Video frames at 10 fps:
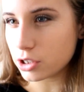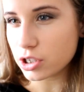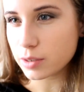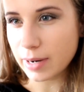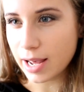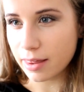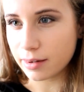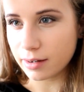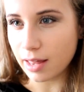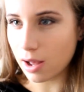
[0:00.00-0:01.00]
Just
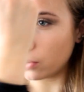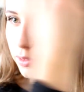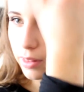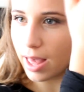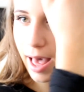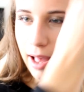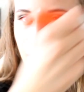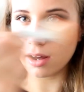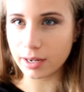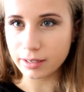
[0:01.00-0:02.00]
blend that on the
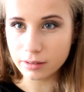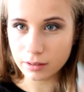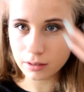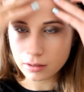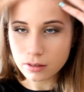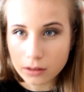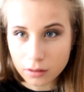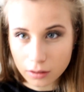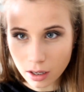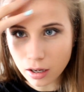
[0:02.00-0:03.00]
hairline.
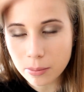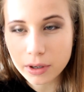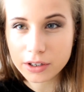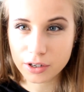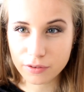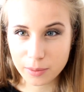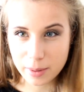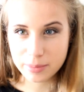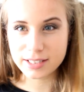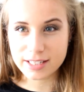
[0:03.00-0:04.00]
I don't know if you'll
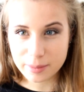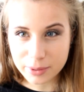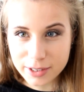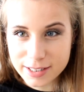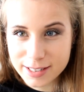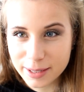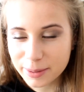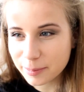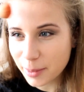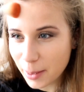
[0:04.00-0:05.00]
be able to see because
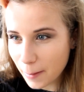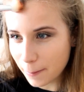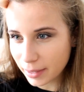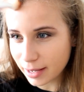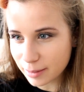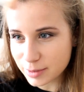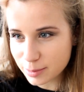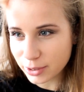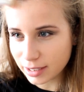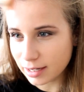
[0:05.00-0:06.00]
my camera's
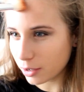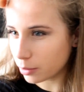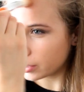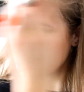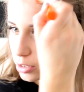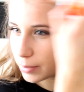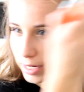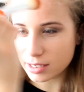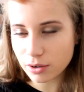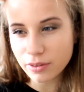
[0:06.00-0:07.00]
pretty low, but just
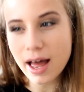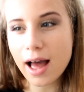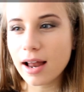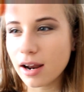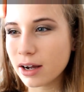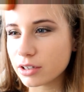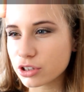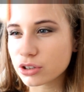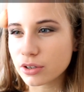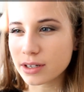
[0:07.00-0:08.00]
blend it on the hairline and
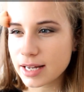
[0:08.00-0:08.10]
just on the